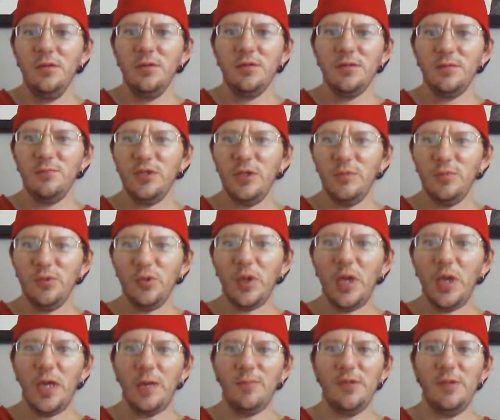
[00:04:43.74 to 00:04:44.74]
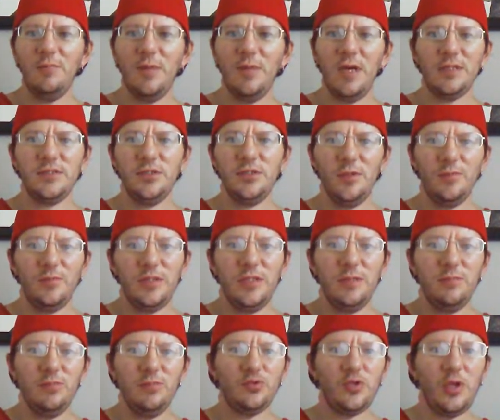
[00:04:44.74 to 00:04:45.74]
I'll give you a copy of my stuff and
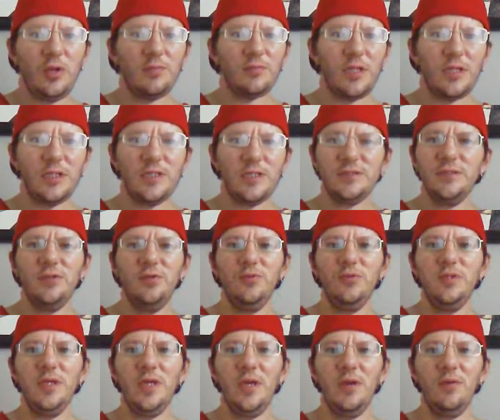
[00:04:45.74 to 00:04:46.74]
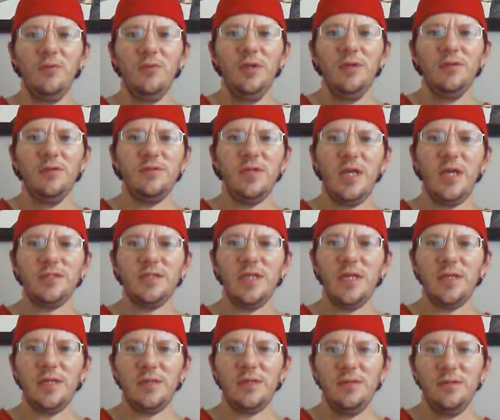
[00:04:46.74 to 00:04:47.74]
give you something to listen to, Not
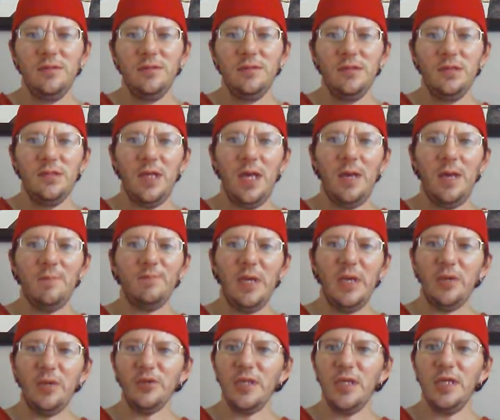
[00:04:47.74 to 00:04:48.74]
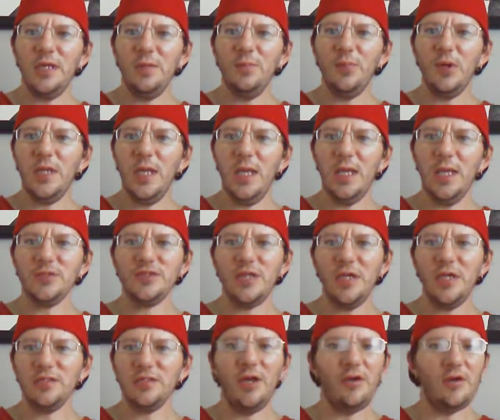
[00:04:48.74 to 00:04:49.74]
that I'm better than anybody else
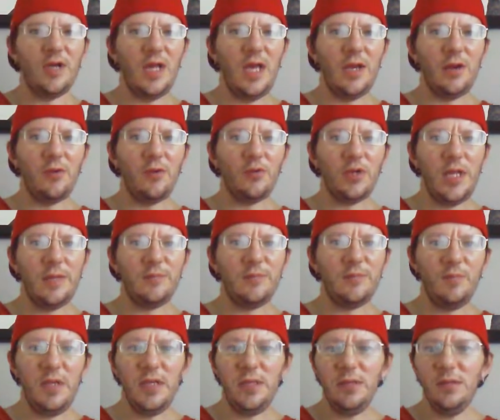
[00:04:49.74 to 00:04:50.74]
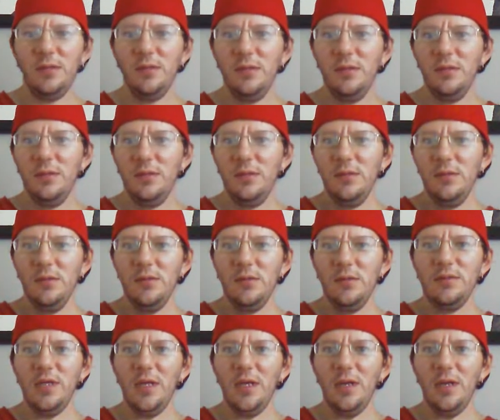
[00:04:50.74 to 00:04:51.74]
out there, and I don't claim to be,
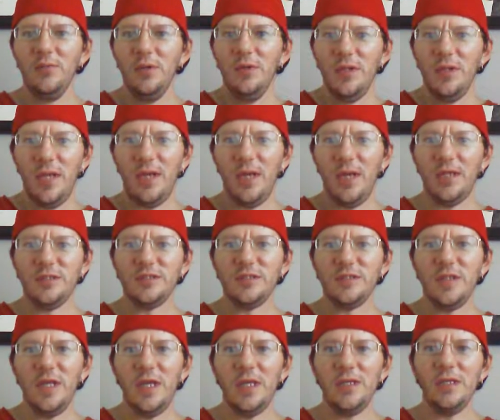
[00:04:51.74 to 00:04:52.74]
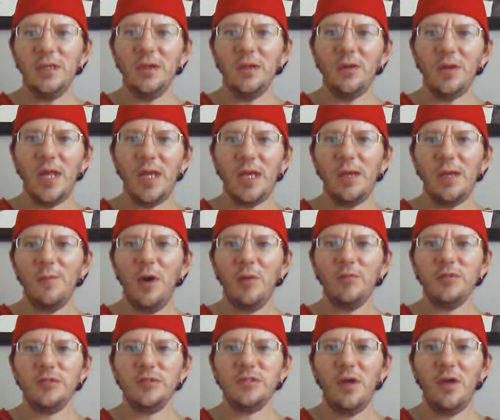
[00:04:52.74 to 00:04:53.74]
And that's the thing, like I've
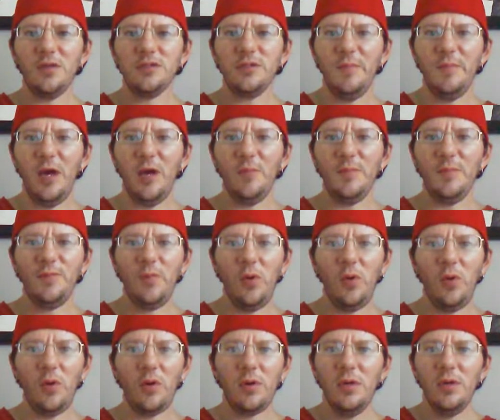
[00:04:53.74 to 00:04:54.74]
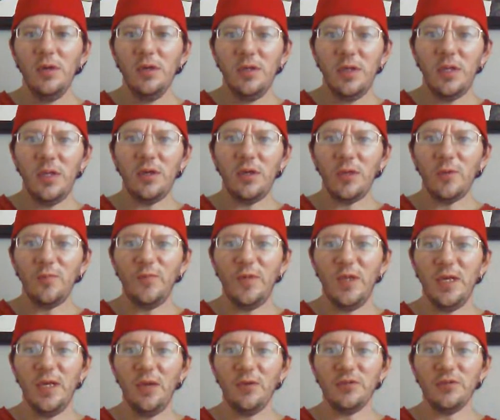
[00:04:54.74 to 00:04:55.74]
always talked about before in other
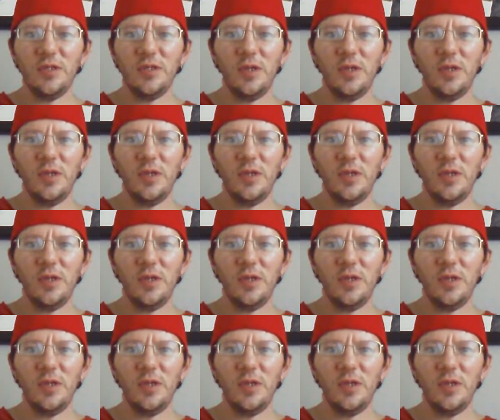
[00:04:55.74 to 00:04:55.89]
videos,